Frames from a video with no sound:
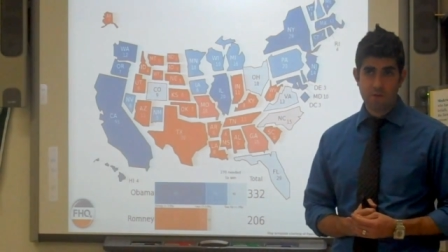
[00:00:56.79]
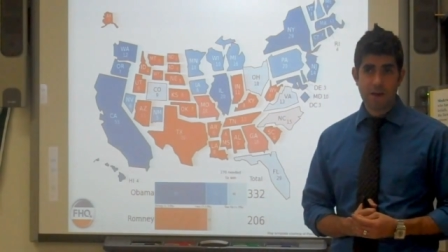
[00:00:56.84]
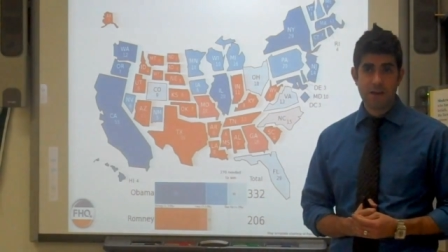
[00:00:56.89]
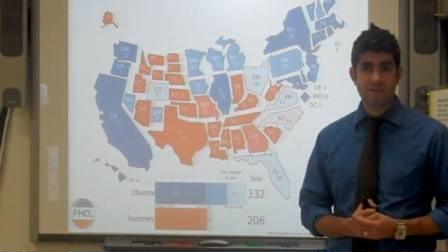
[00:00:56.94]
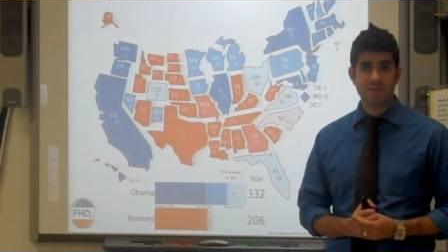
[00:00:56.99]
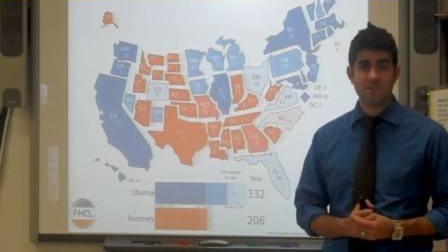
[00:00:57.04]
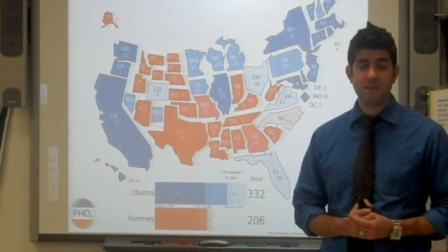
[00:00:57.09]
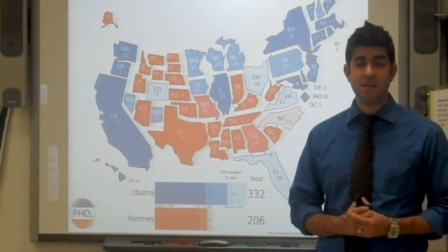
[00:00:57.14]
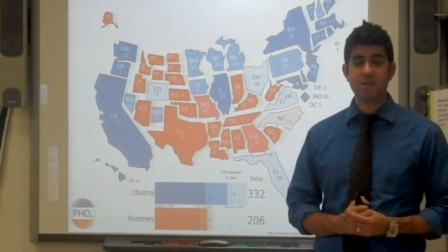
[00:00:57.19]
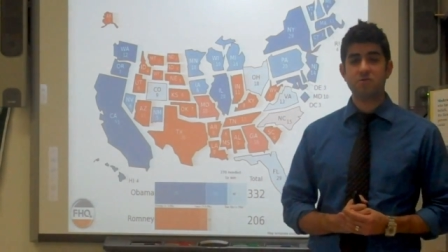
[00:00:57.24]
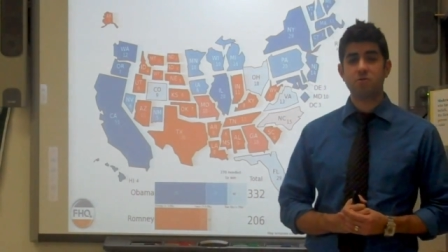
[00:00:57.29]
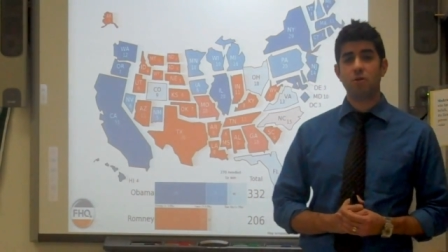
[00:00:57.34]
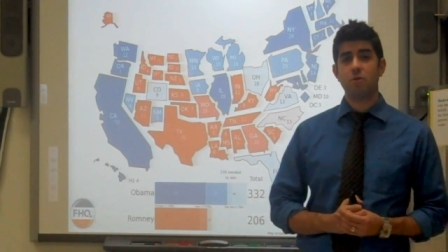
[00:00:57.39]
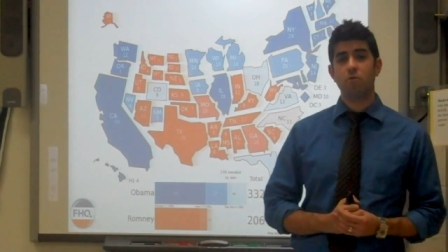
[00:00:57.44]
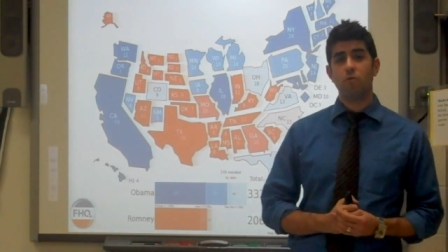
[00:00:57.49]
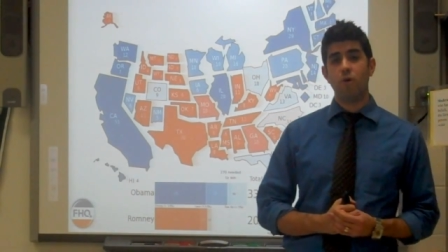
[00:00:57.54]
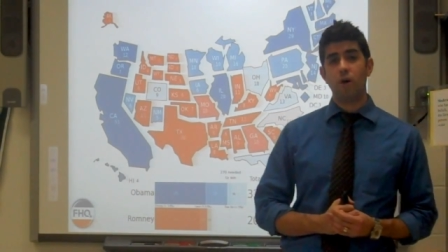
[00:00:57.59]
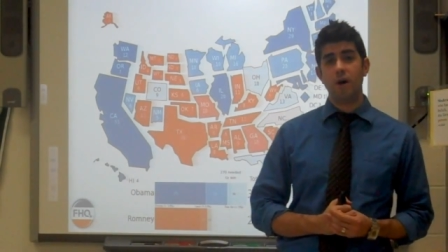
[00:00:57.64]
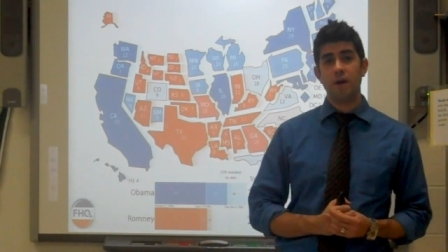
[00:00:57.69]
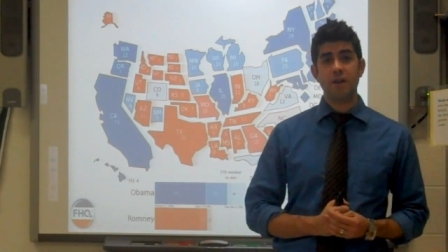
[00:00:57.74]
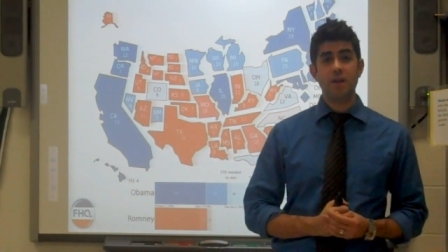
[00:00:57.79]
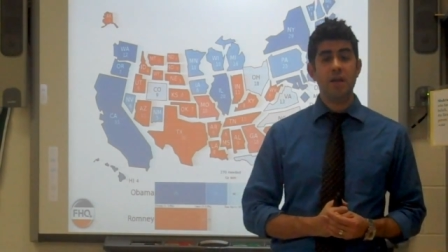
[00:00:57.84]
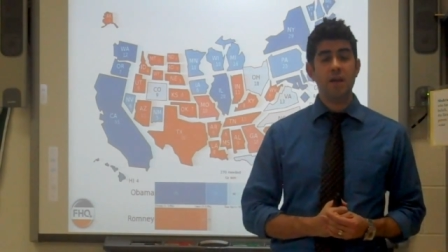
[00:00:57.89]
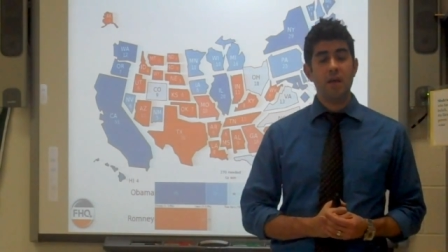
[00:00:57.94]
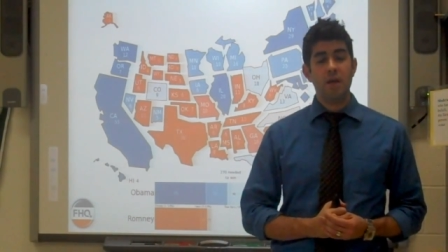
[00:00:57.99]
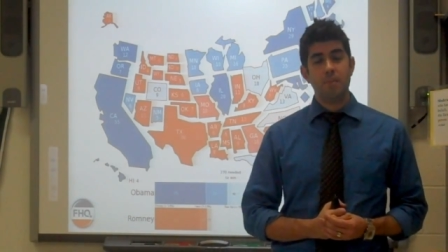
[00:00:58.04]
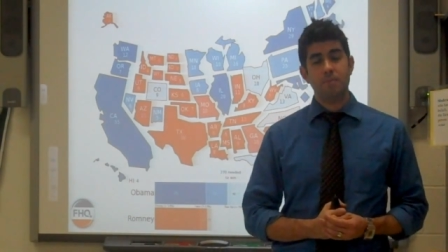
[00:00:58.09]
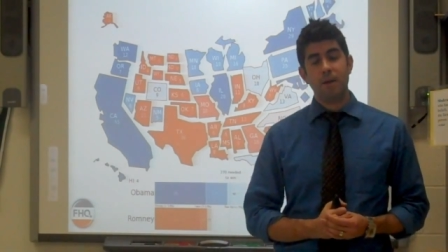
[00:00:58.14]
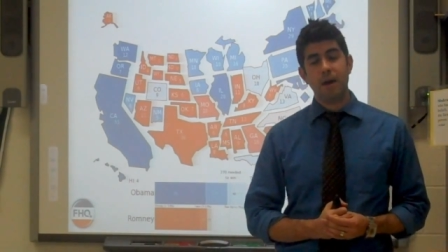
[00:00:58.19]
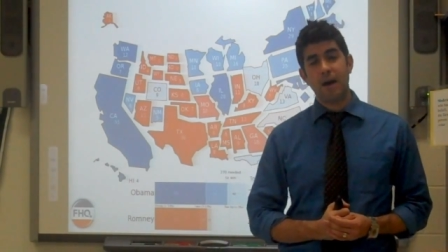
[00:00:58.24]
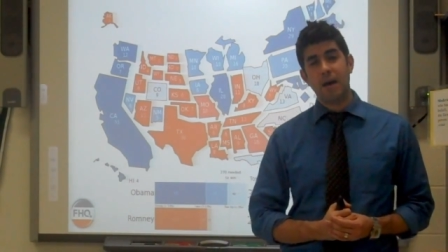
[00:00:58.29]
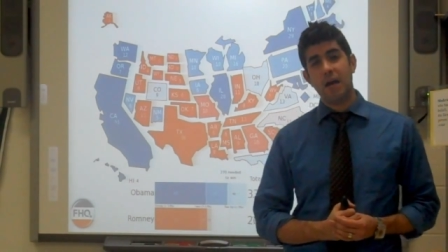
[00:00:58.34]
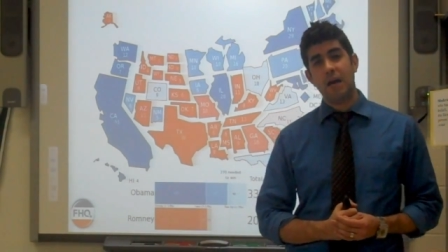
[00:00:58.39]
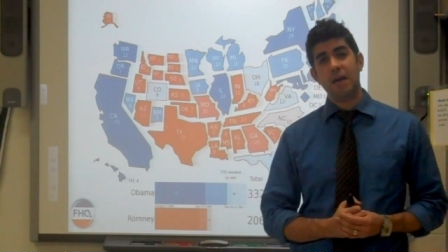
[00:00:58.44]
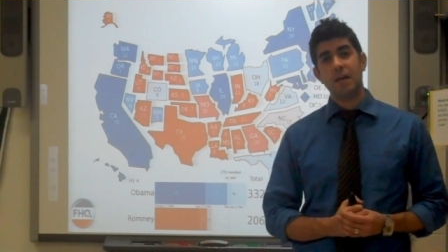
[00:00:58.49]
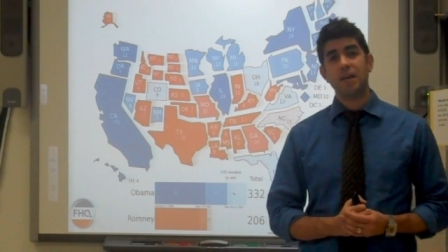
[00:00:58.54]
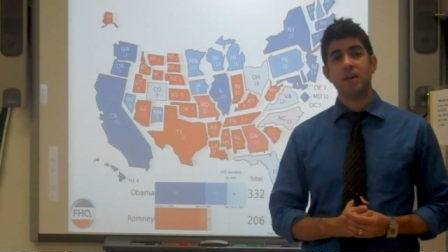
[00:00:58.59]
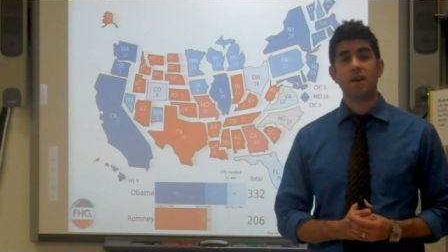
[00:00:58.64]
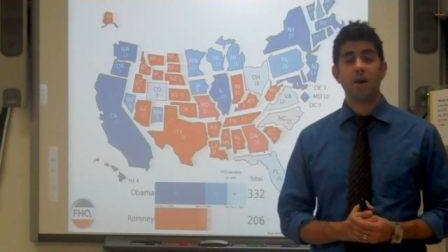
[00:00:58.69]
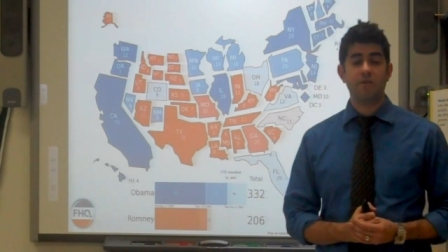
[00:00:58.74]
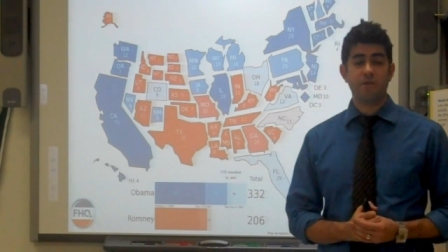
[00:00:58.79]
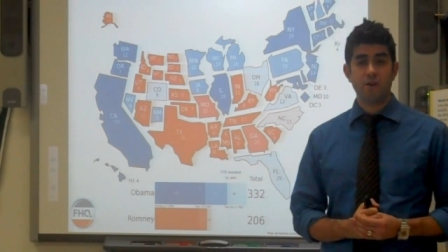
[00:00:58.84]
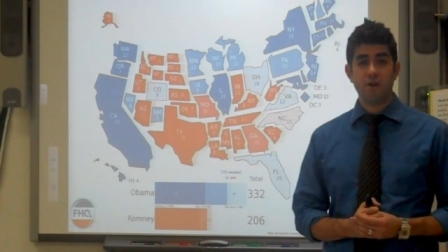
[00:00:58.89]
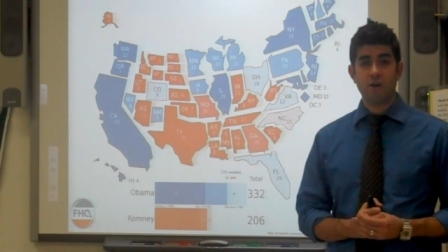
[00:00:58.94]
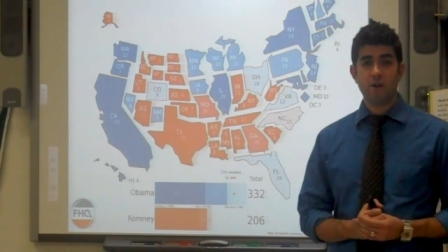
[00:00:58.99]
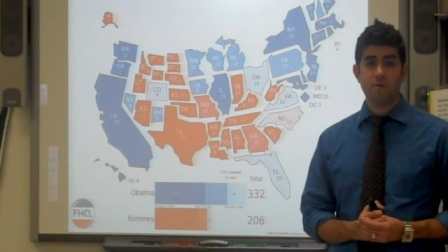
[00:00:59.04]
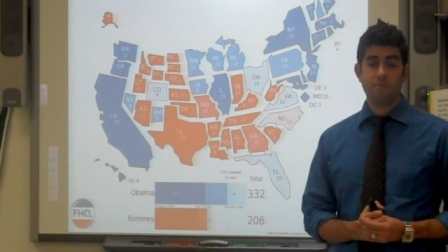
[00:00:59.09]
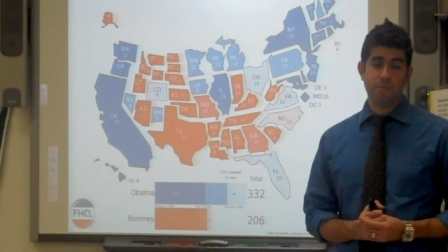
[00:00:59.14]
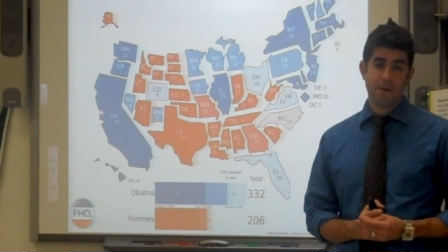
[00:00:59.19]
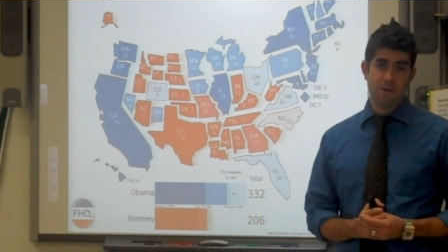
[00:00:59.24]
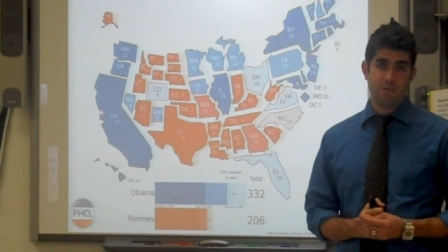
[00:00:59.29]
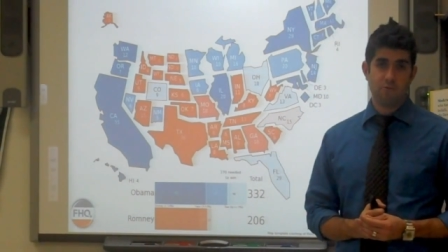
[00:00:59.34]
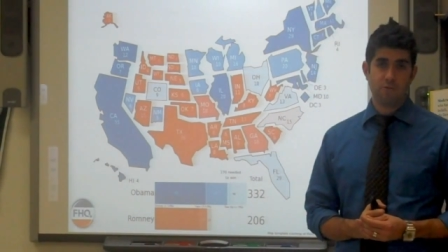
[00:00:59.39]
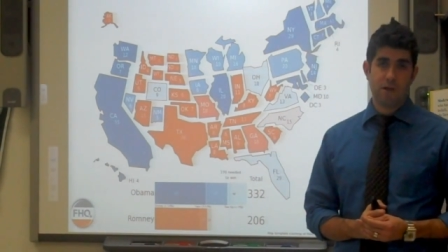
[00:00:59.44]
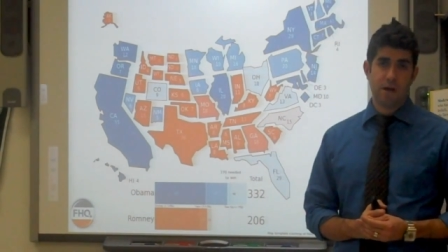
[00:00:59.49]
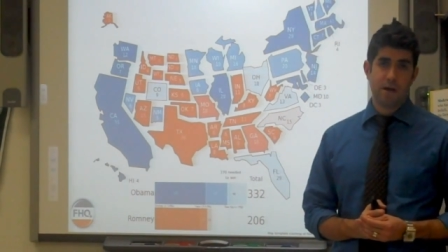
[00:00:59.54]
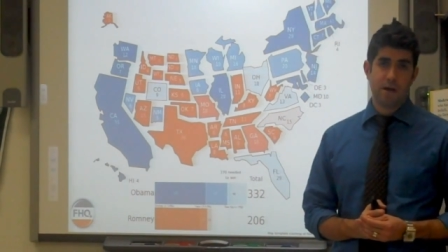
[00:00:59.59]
red states were won by Governor Mitt